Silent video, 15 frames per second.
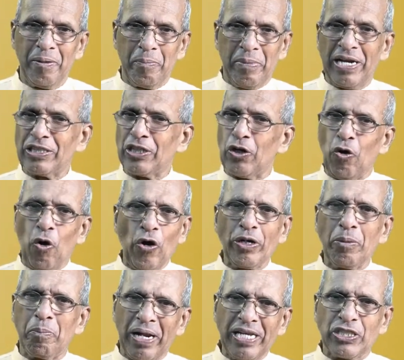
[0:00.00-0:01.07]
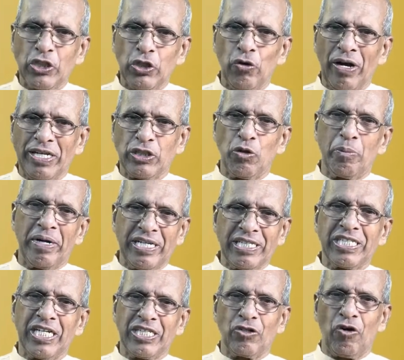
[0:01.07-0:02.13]
May the Lord bless you as you
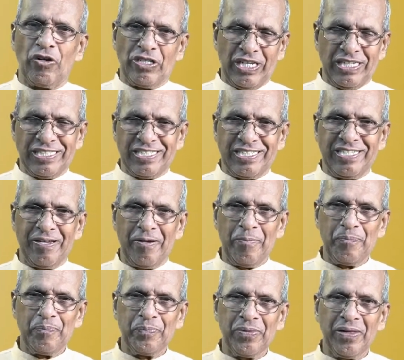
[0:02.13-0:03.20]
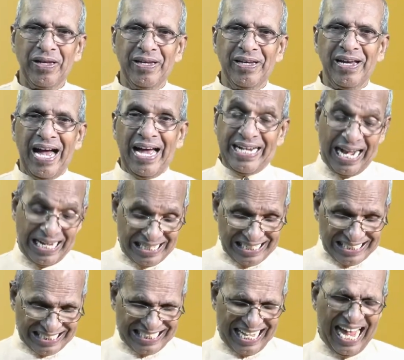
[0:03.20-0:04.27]
meditate on this and
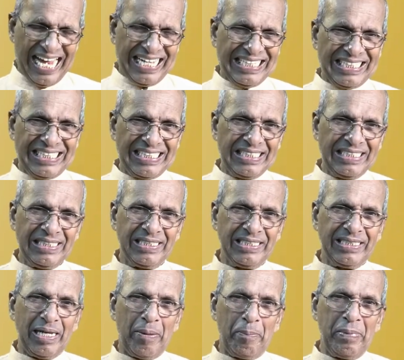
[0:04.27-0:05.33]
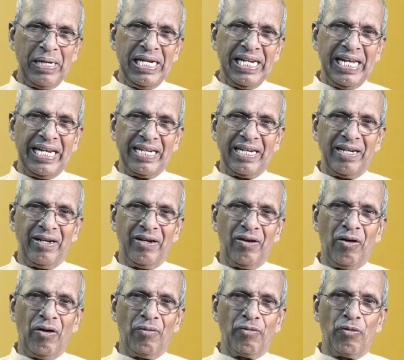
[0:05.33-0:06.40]
understand the meaning
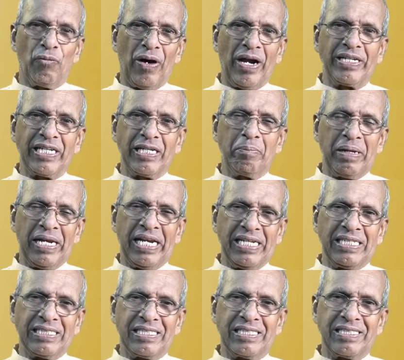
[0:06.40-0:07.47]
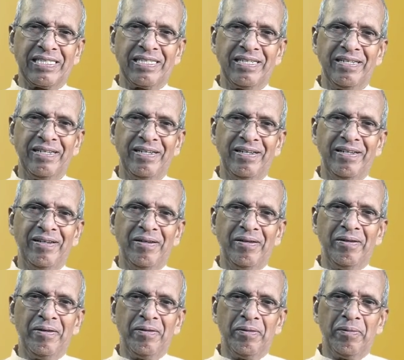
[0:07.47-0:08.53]
of what it means
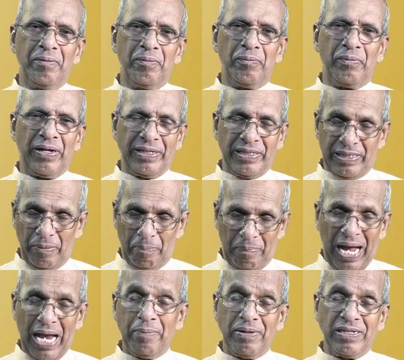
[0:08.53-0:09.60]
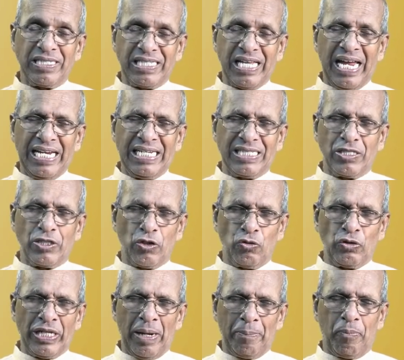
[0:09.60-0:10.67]
when the Bible says
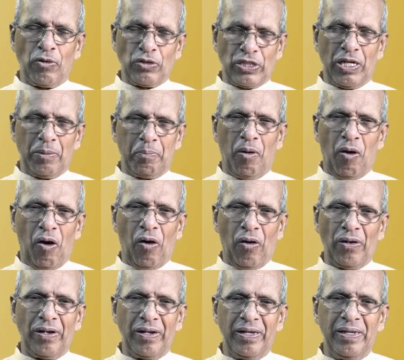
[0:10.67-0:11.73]
through the Apostle Paul,